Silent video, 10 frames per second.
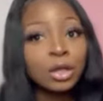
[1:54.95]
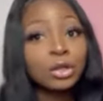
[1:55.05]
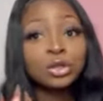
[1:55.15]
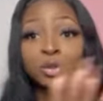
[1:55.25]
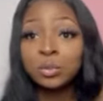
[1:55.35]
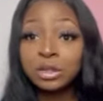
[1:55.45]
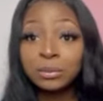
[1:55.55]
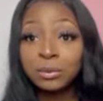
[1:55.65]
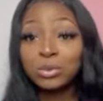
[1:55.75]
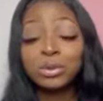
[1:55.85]
Super
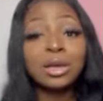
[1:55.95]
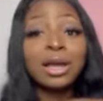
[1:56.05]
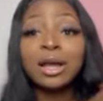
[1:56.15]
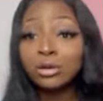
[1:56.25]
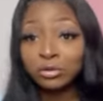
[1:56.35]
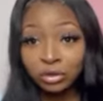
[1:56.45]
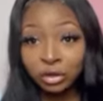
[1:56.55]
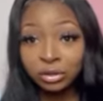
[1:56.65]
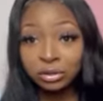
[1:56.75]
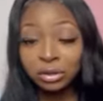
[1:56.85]
simple. You can't go
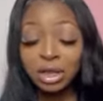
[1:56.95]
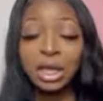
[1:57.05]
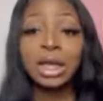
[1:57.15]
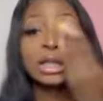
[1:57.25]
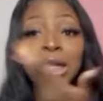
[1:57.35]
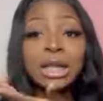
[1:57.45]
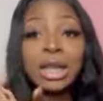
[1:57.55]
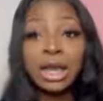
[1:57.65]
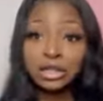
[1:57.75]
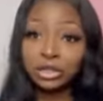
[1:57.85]
wrong. The
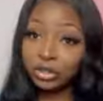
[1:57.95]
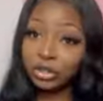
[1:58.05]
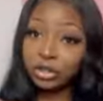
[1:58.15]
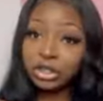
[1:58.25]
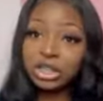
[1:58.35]
next girl,